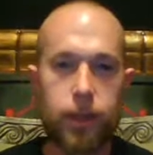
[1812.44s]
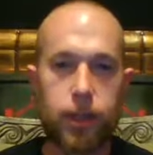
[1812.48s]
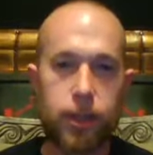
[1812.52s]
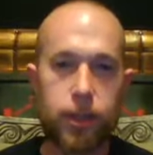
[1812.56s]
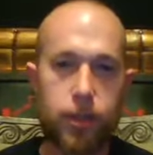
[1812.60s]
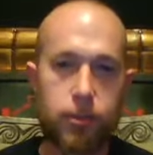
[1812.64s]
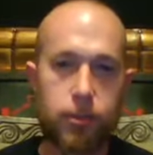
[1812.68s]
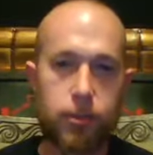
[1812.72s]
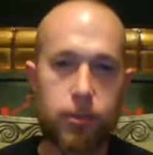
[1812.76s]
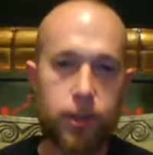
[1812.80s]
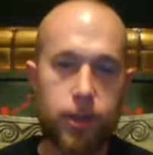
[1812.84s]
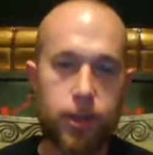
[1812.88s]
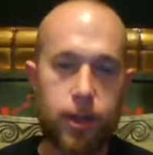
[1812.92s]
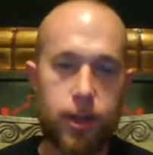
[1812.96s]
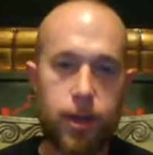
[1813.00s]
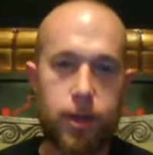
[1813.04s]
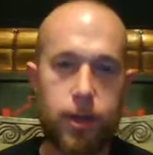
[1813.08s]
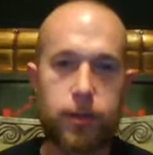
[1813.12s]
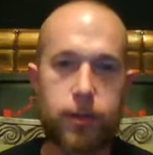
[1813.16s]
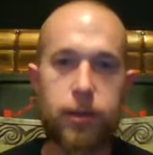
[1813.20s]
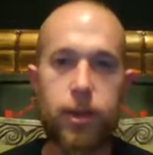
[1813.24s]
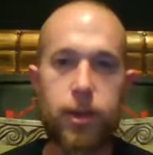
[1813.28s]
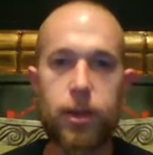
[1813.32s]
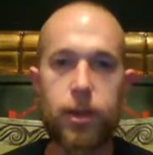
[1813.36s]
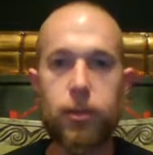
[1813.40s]
that it comes in
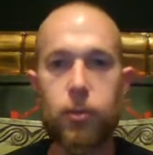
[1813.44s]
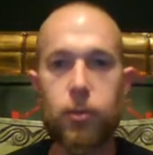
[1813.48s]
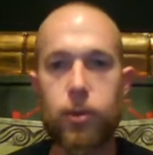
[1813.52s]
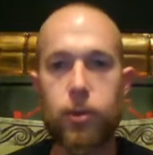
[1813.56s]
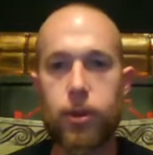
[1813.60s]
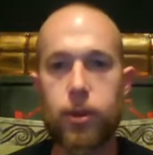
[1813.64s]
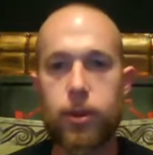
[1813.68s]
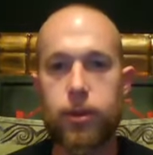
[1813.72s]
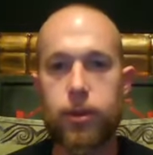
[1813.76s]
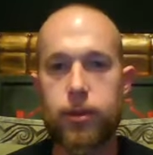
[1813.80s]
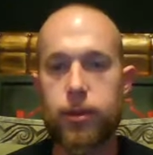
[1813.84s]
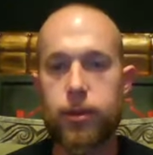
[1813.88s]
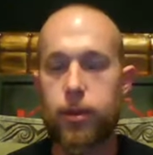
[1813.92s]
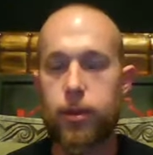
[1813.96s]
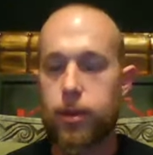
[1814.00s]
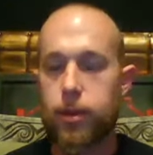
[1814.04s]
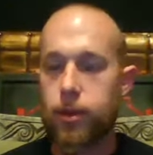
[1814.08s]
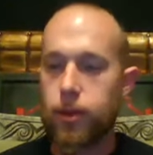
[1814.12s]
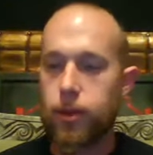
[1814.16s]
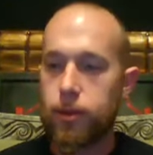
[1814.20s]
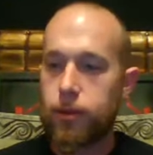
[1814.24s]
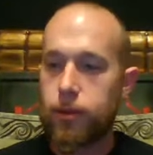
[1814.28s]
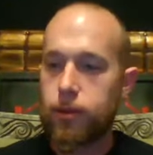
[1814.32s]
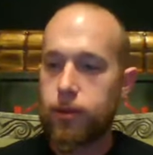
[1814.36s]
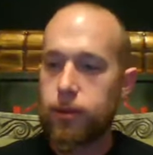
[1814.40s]
contact with.
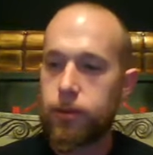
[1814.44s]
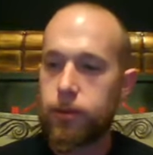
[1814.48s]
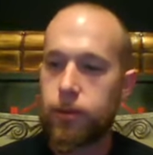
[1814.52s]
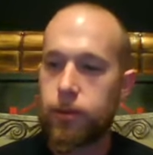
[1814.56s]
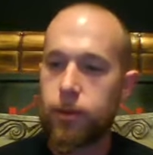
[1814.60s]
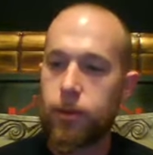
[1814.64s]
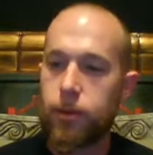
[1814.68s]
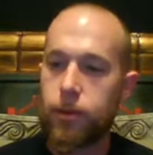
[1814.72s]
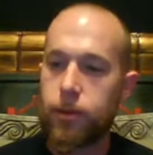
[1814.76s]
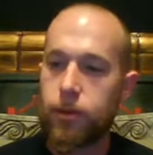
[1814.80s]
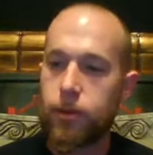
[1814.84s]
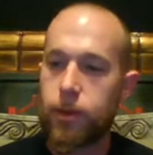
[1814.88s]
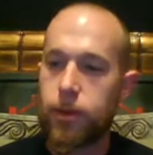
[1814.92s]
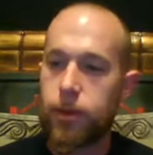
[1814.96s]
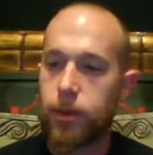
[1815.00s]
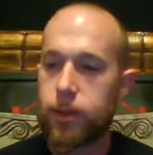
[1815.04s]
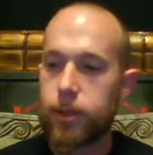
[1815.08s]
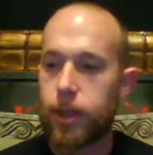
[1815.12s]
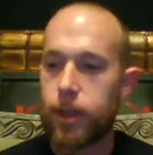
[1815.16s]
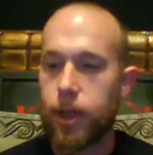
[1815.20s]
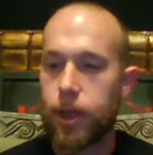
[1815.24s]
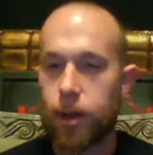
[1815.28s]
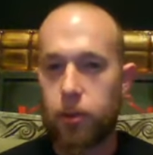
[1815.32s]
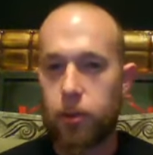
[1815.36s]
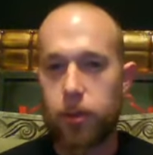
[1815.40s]
So
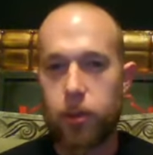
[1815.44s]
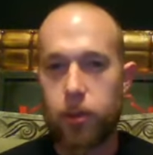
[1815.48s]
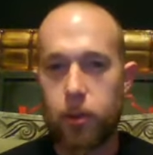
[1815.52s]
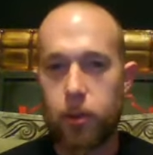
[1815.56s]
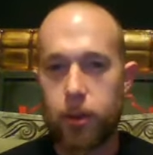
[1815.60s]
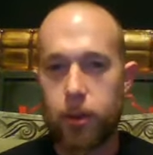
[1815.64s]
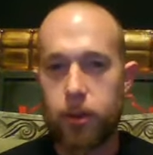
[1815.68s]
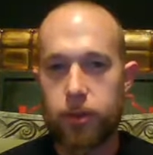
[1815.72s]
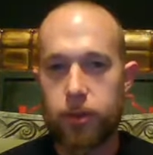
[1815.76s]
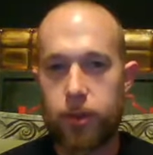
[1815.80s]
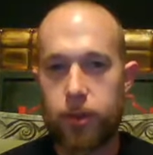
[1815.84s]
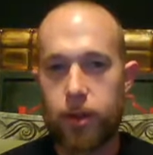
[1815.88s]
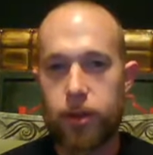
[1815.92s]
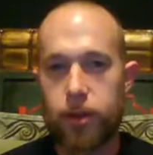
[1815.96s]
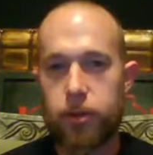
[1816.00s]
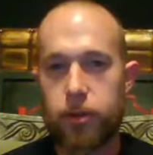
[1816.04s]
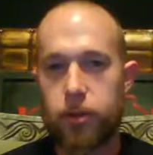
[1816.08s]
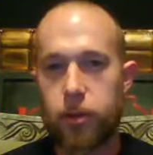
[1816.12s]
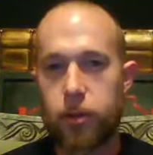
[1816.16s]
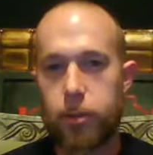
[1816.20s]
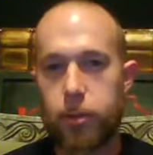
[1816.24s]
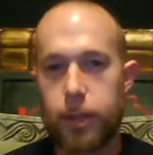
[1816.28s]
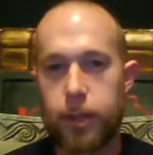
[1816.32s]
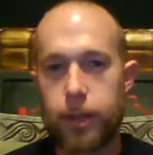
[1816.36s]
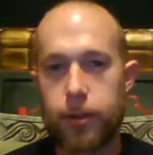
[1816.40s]
yeah, I really want to talk to
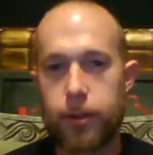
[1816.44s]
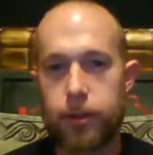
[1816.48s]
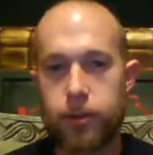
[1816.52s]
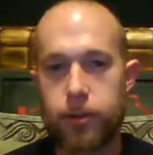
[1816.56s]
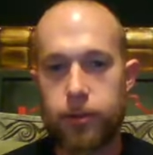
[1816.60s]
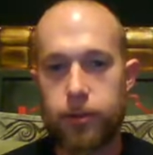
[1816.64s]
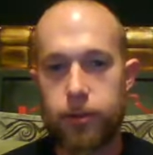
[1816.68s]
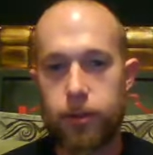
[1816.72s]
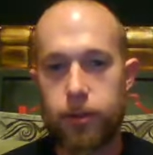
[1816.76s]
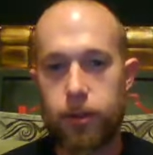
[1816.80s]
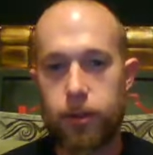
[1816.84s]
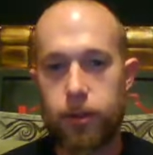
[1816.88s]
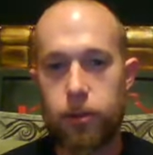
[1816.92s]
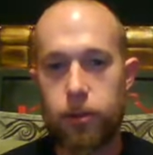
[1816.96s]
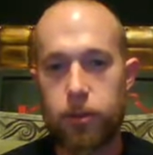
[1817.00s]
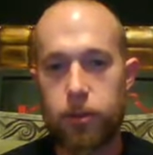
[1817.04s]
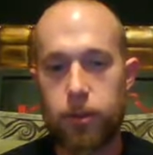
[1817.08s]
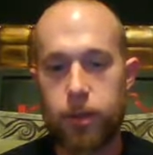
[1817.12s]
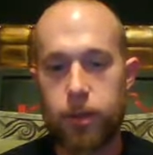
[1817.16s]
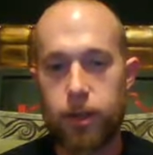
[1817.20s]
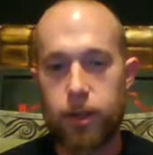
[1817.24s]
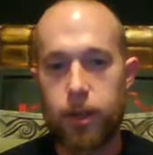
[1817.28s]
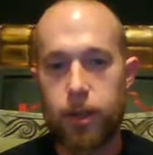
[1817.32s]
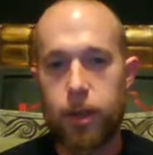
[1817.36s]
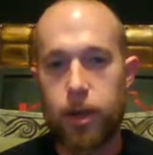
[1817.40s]
you about this because I know you
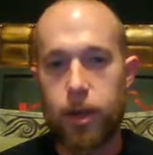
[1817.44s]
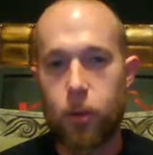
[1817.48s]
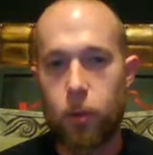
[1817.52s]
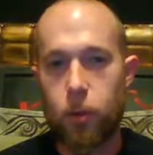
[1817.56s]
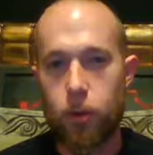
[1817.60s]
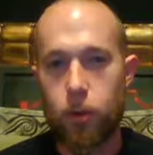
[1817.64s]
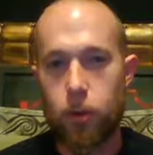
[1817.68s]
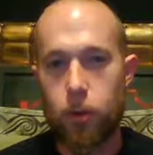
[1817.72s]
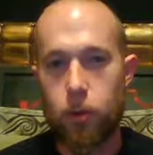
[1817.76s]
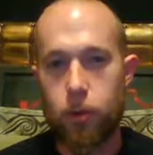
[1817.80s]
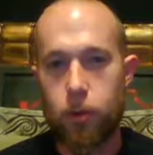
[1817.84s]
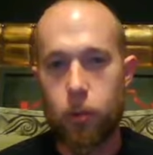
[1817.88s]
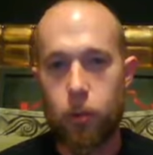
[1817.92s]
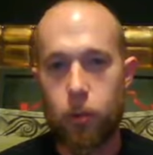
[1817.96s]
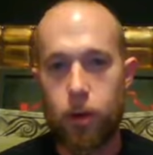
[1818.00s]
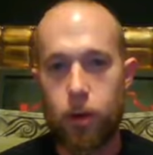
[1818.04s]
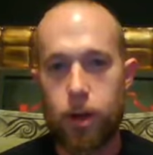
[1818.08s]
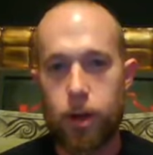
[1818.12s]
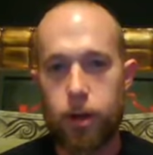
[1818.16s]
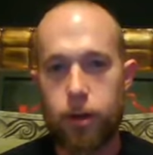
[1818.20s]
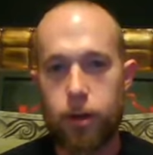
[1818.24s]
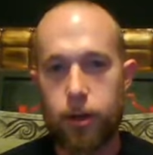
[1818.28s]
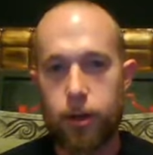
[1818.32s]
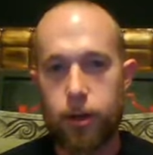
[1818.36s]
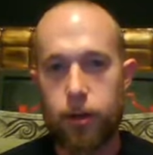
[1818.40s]
did a lot of work with
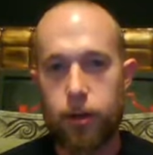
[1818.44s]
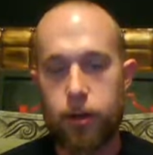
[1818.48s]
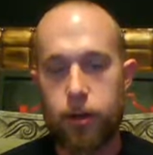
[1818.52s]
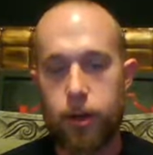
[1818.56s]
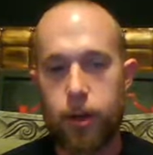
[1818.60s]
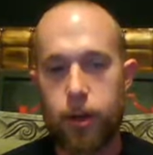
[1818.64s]
water.